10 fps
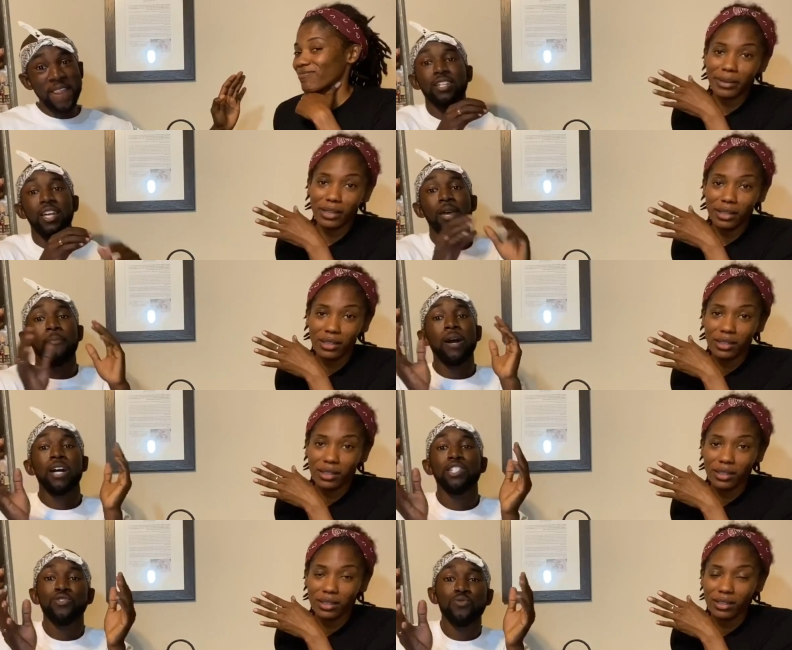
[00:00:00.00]
Speaker 1: And mind
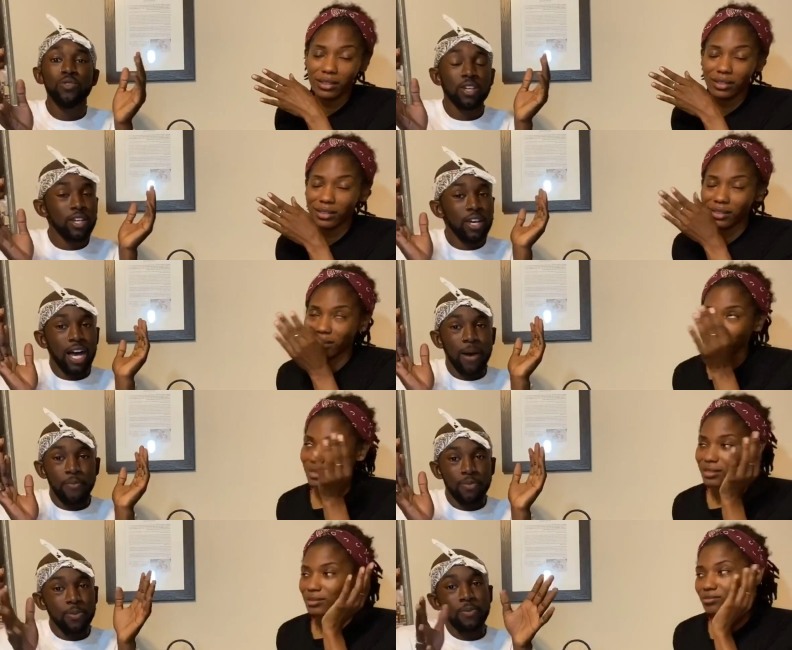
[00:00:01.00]
you, I'm,
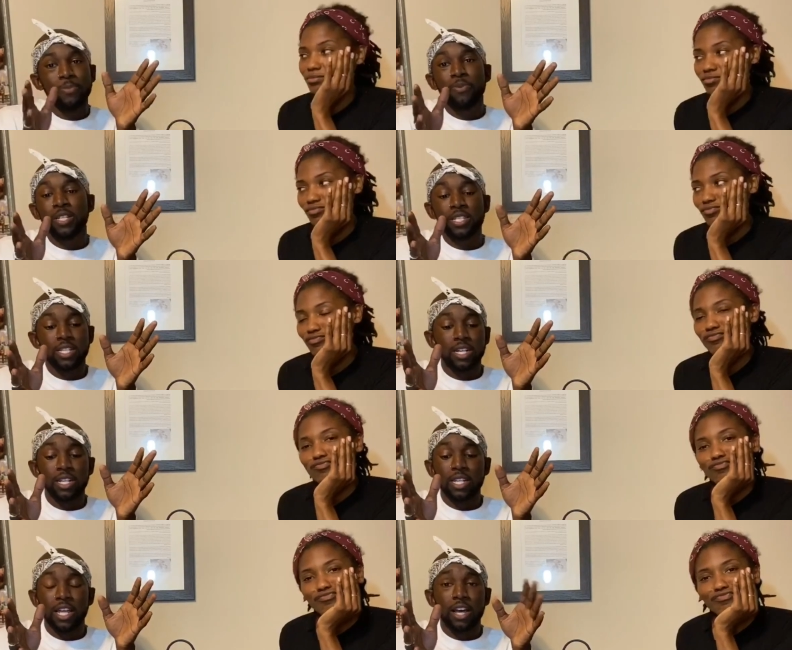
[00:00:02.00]
let me put this out there
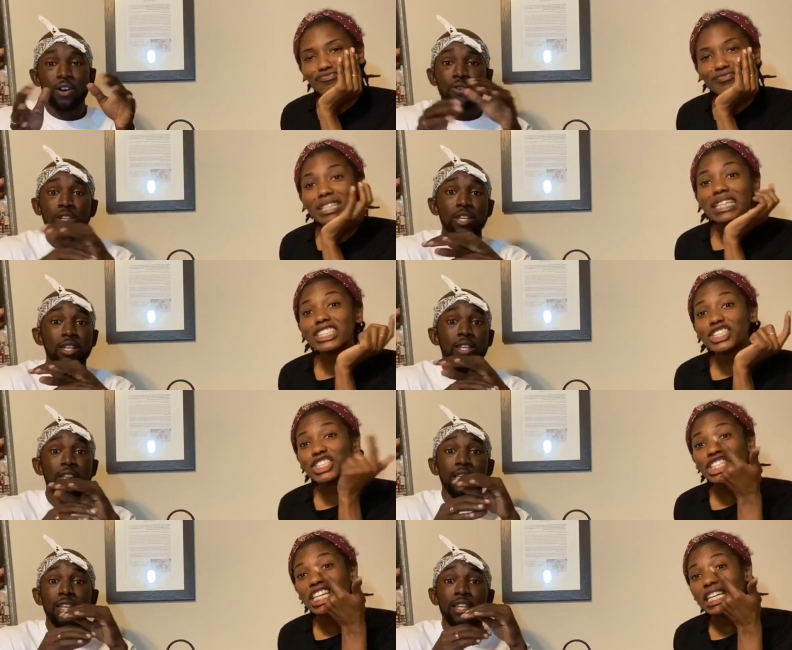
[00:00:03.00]
now.
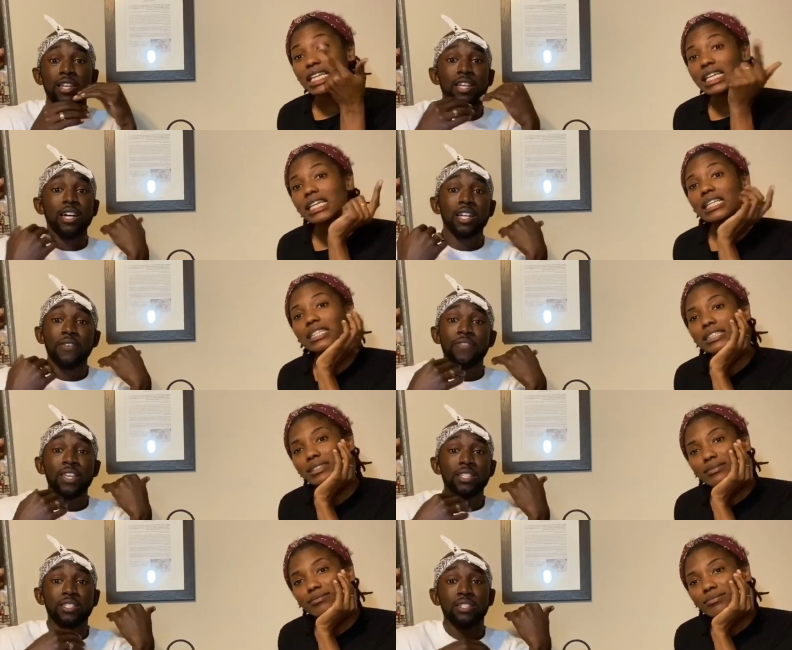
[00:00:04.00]
None of
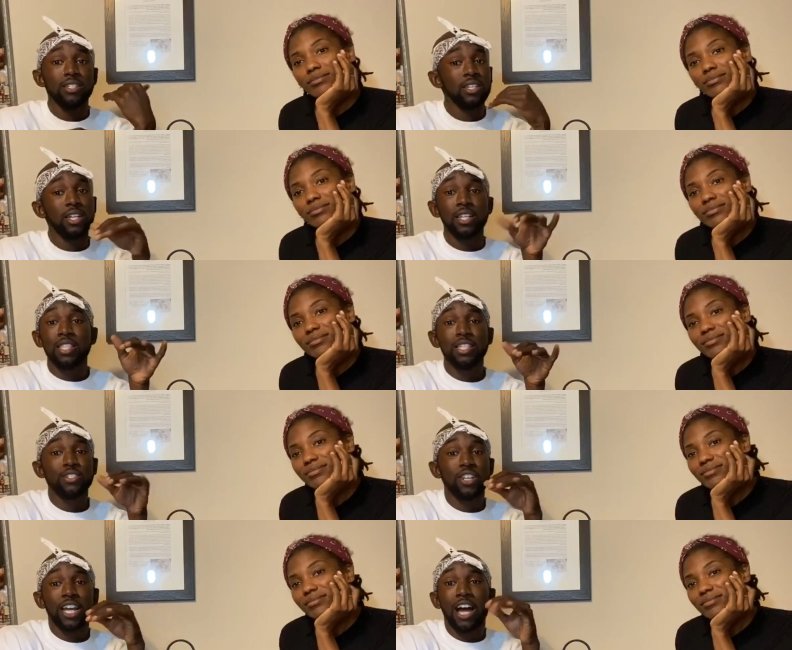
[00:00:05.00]
this None of these are
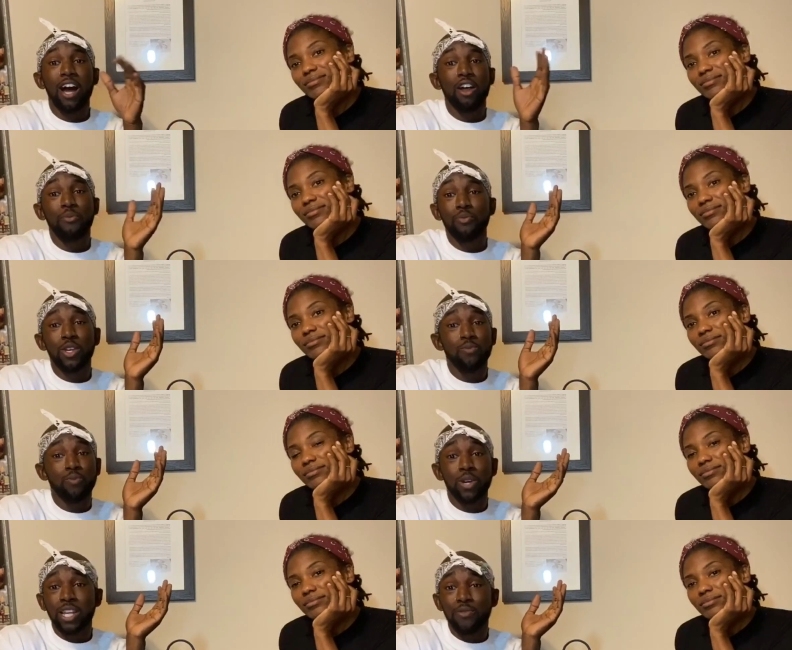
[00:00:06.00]
like our ah, we
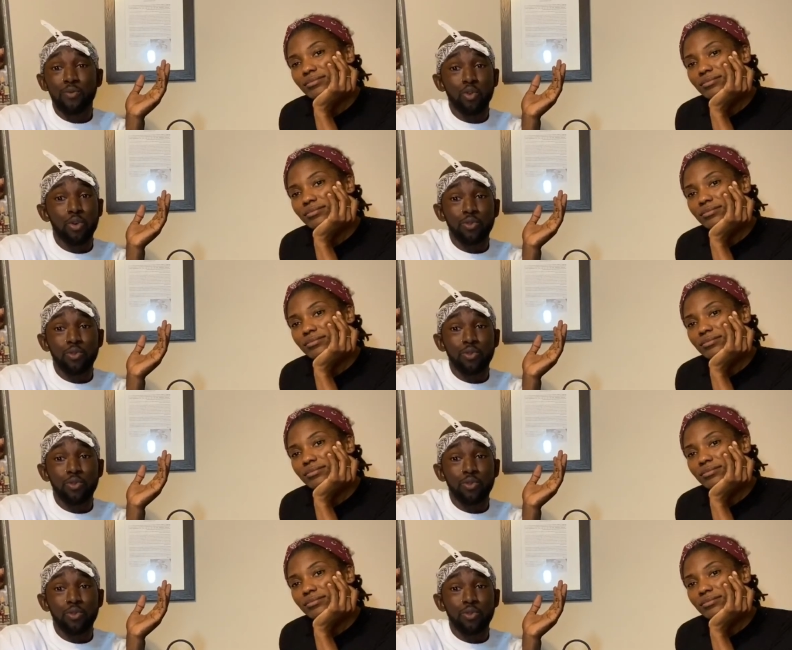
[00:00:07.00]
went and wrote